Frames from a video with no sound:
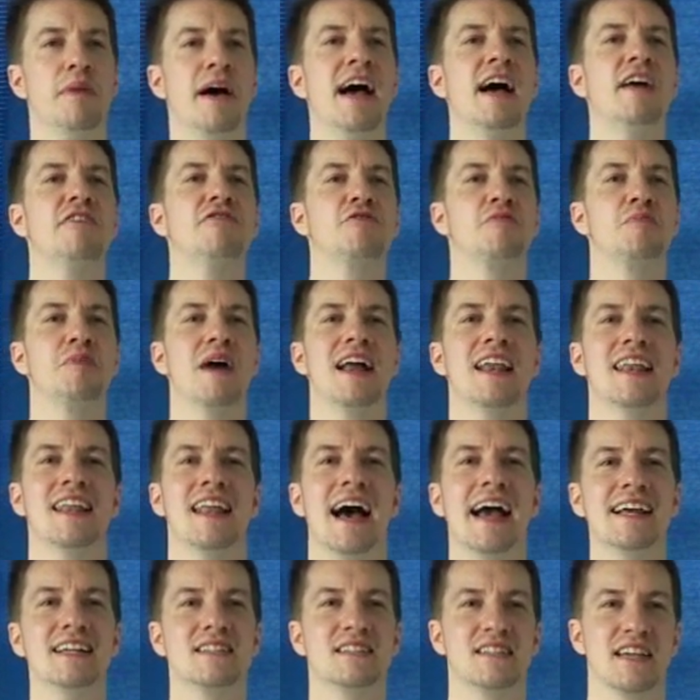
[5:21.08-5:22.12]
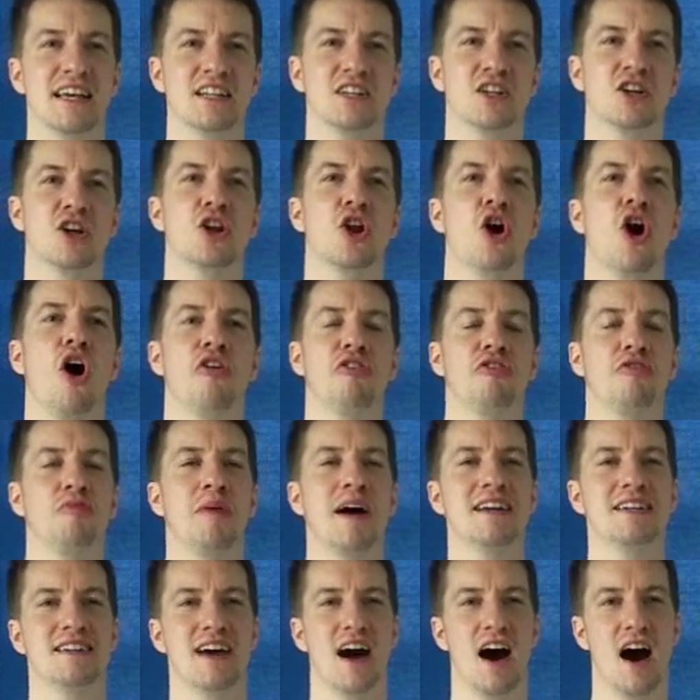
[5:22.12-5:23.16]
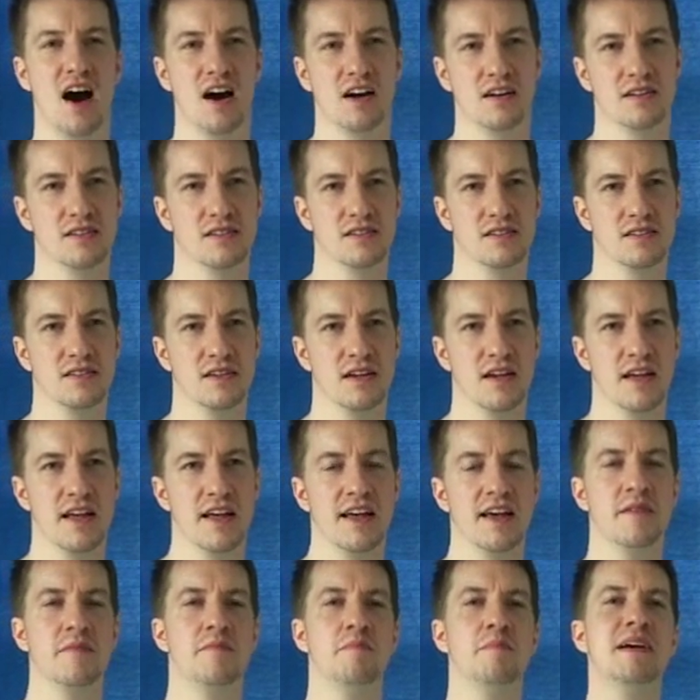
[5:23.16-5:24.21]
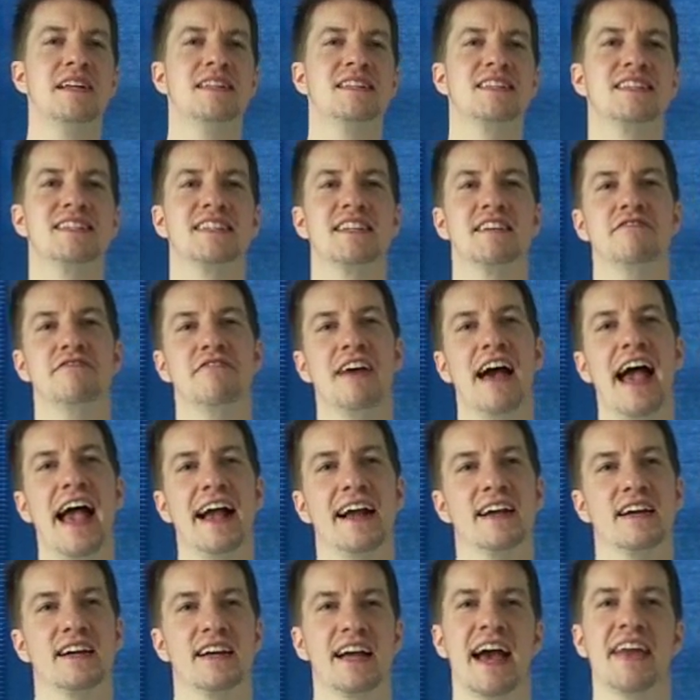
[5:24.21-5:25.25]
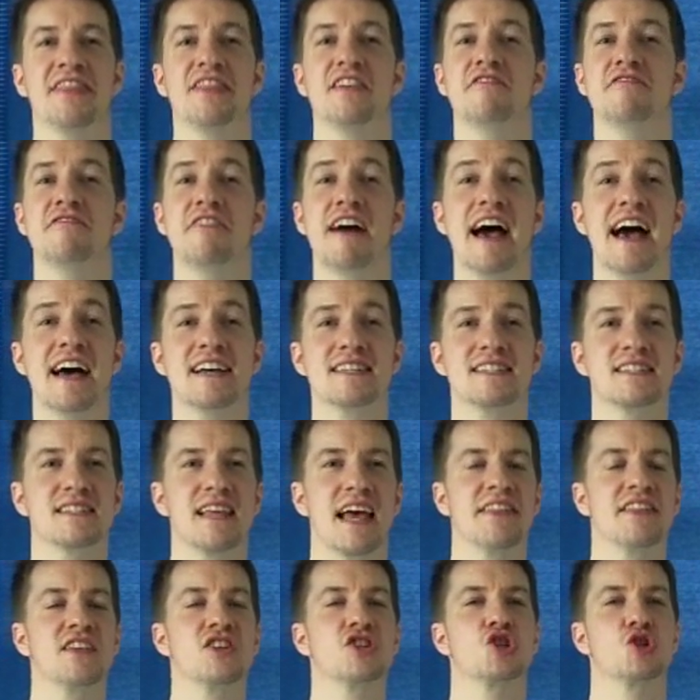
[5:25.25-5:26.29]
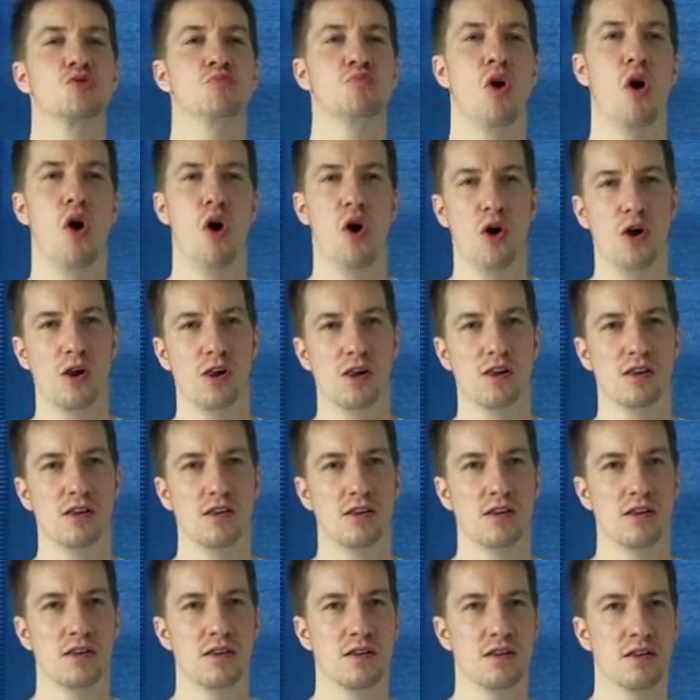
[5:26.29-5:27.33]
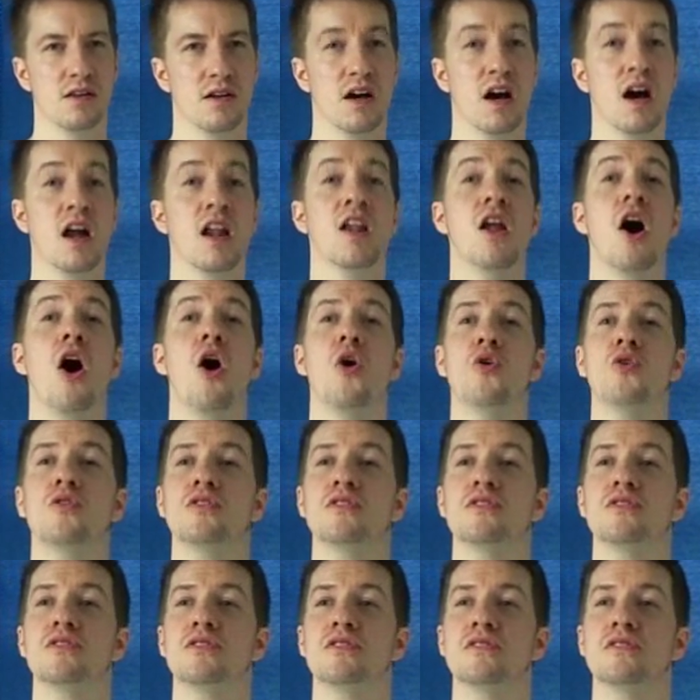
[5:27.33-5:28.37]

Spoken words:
bathed by light and clothed by dark, midst the vague and the vast and the small. Alone.